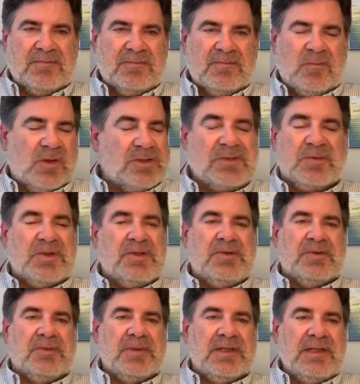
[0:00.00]
what should we
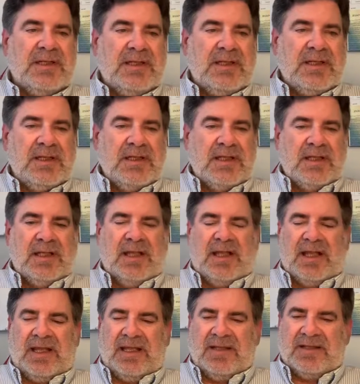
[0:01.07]
do?
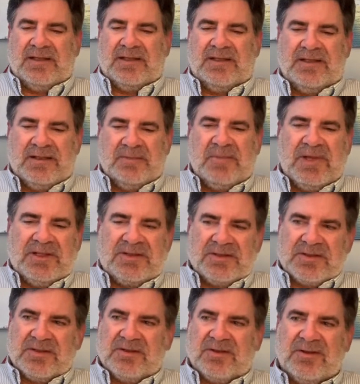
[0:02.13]
And the
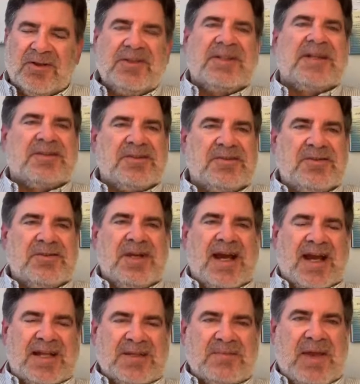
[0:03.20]
mentor looked at the two
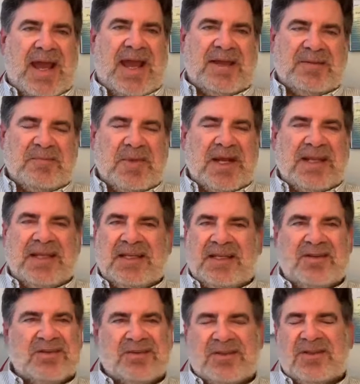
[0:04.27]
guys, Pat and Mike, and he
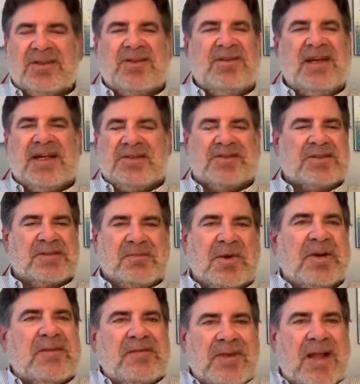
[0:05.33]
goes, look, you guys are
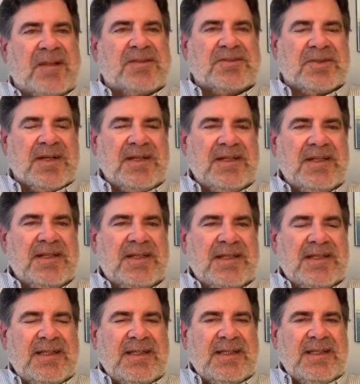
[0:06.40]
smart fellas, right?
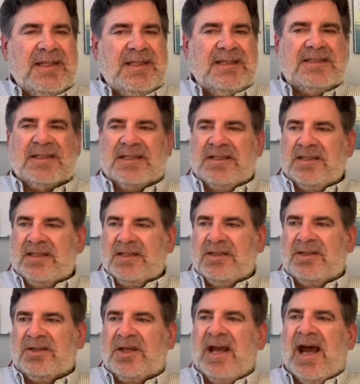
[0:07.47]
He said,
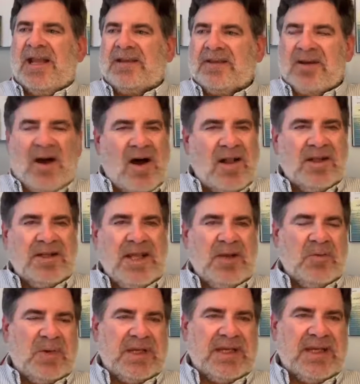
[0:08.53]
you got the holiday
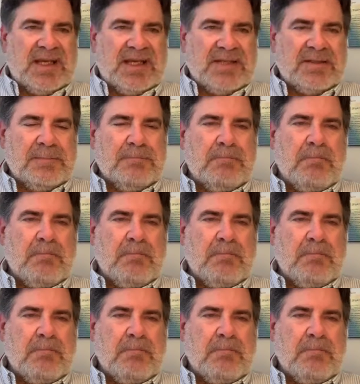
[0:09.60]
weekend,